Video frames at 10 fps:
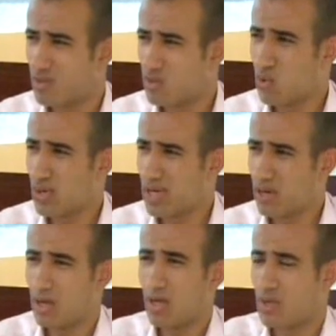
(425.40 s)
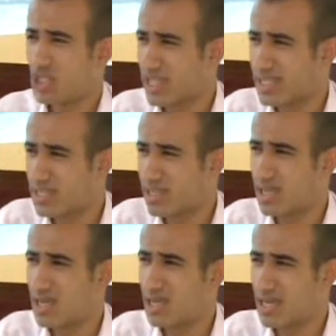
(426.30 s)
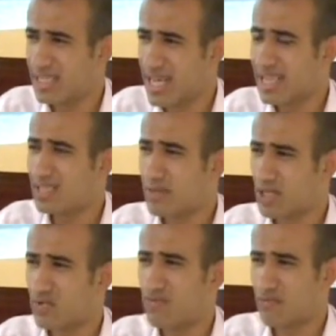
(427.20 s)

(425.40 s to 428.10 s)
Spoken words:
rule, which is enhancement of